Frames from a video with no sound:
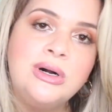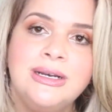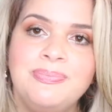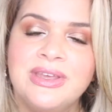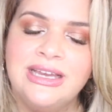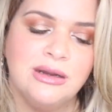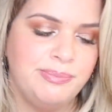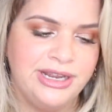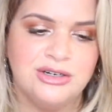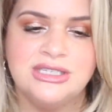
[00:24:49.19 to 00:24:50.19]
one in
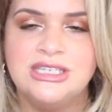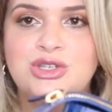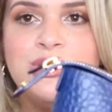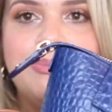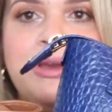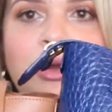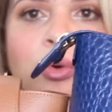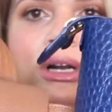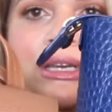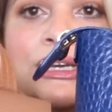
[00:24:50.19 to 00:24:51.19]
comparison to the big
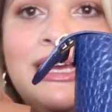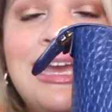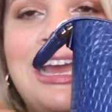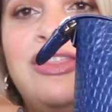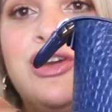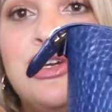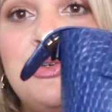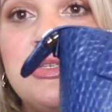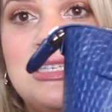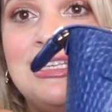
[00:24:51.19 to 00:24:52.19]
one. And there
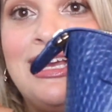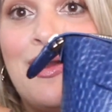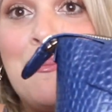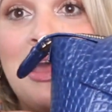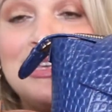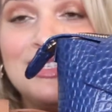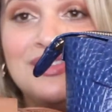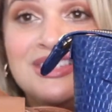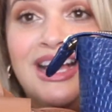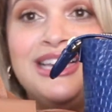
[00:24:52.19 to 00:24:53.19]
you see like a massive
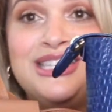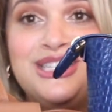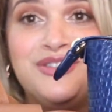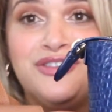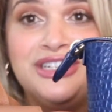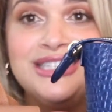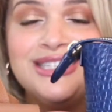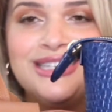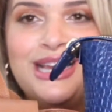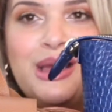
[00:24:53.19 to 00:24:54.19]
size
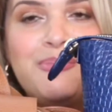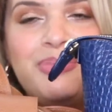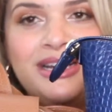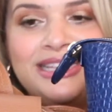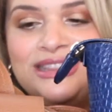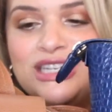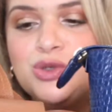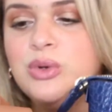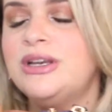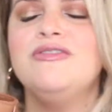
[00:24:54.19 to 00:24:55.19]
difference but this
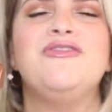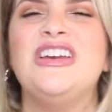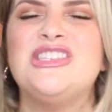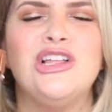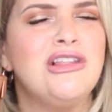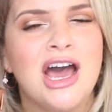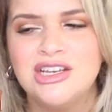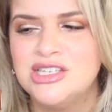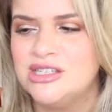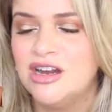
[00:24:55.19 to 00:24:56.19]
one fits a lot
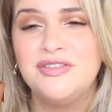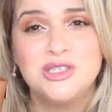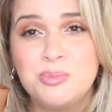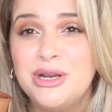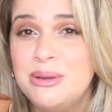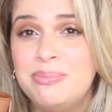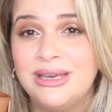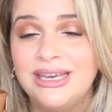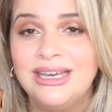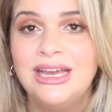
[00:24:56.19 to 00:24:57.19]
of stuff. It's pretty
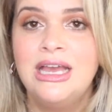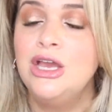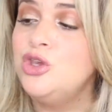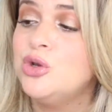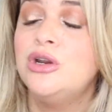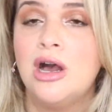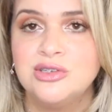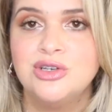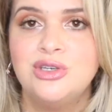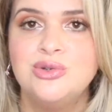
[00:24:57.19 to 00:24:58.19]
big. You can
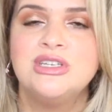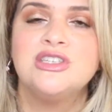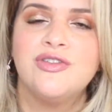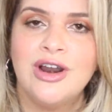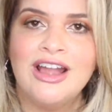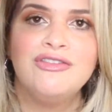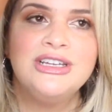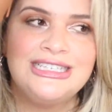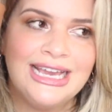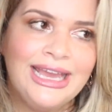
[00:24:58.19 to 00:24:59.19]
also use this for every
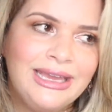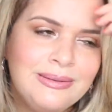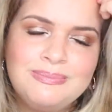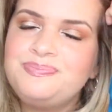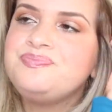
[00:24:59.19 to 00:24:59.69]
day,